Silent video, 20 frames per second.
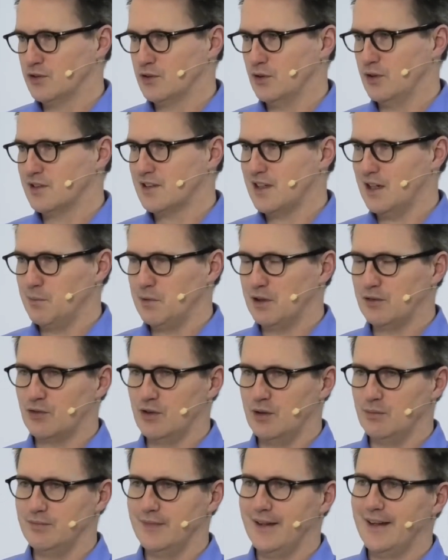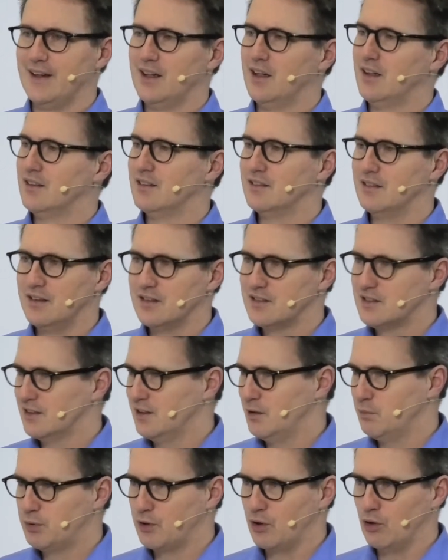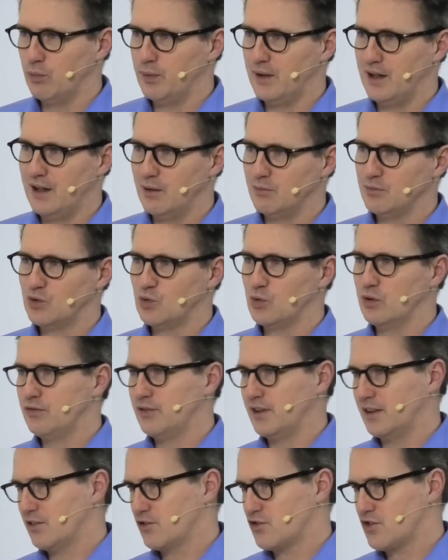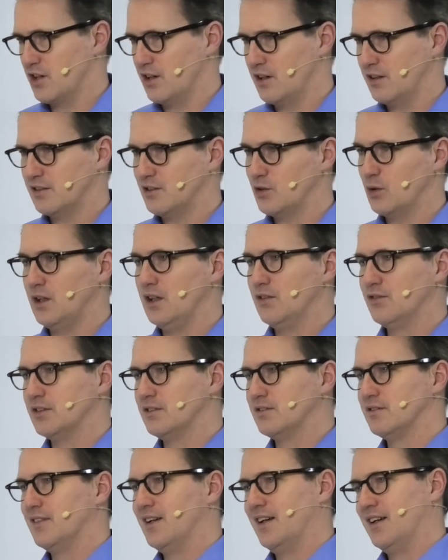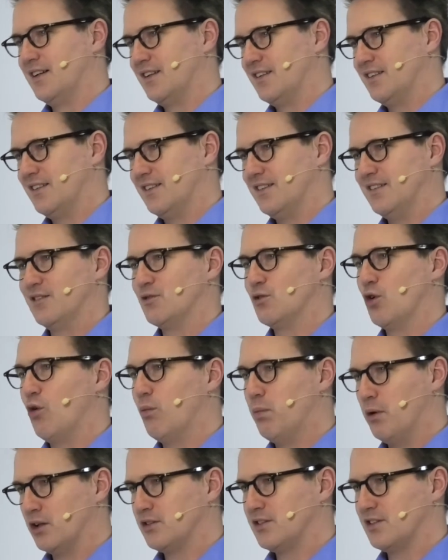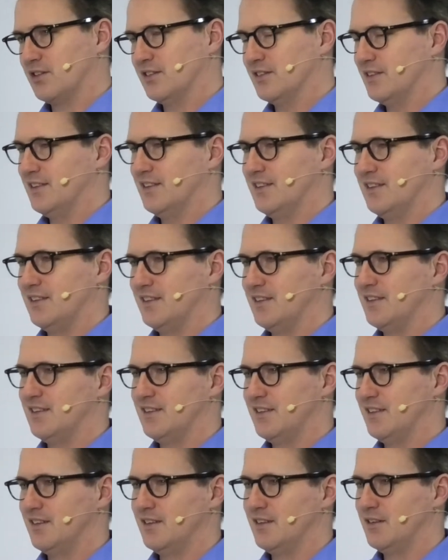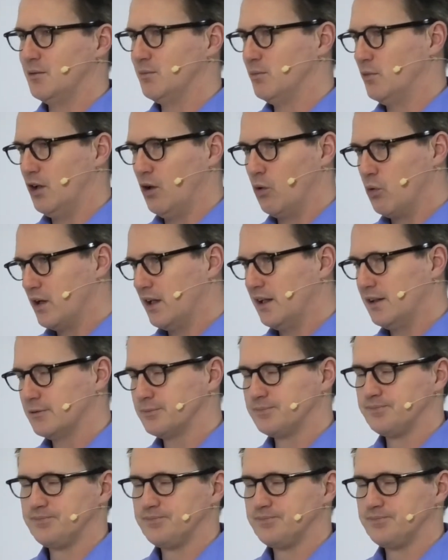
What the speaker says: So it's coming from a single probe arm to a fixture to even robot loading,